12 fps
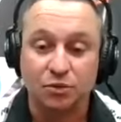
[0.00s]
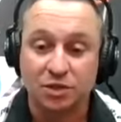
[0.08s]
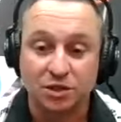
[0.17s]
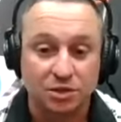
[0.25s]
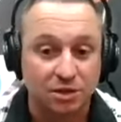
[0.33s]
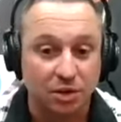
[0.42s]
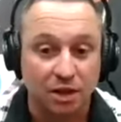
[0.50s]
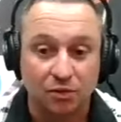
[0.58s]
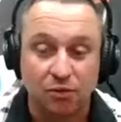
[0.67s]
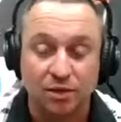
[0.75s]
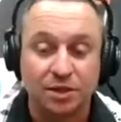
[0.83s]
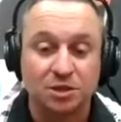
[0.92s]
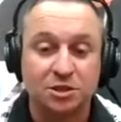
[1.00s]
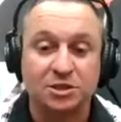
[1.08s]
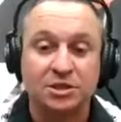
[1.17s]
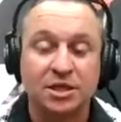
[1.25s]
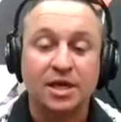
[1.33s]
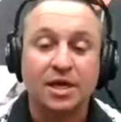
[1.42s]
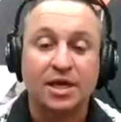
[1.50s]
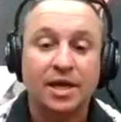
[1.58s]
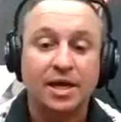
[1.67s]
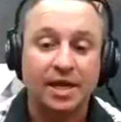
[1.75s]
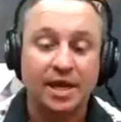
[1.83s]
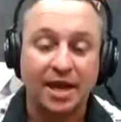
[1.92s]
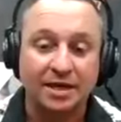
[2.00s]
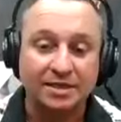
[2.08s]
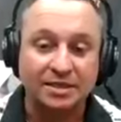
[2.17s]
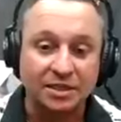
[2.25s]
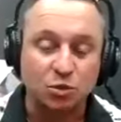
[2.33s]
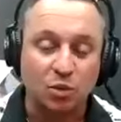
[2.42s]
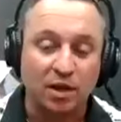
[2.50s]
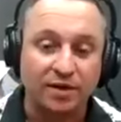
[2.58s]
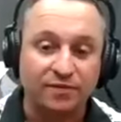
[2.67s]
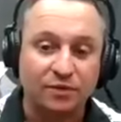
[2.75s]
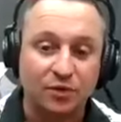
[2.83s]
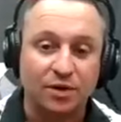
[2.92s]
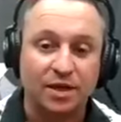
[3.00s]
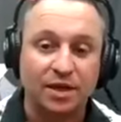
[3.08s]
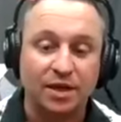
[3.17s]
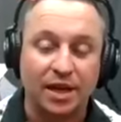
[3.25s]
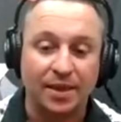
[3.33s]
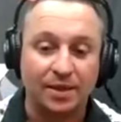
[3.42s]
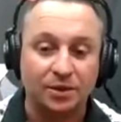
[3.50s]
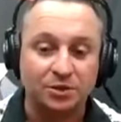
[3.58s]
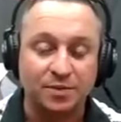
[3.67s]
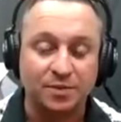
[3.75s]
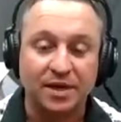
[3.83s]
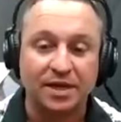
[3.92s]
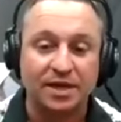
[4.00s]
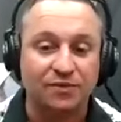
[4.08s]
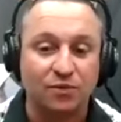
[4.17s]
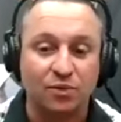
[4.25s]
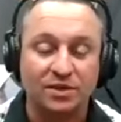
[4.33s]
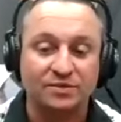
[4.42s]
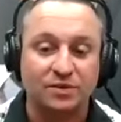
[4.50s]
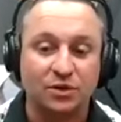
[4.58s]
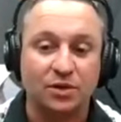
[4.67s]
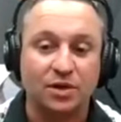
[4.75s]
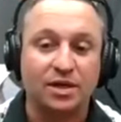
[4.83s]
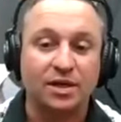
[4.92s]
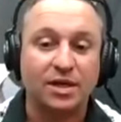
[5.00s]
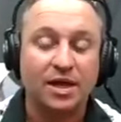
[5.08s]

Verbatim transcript: Rich is another one that just, he has his way of doing it, and there's many different ways of doing it.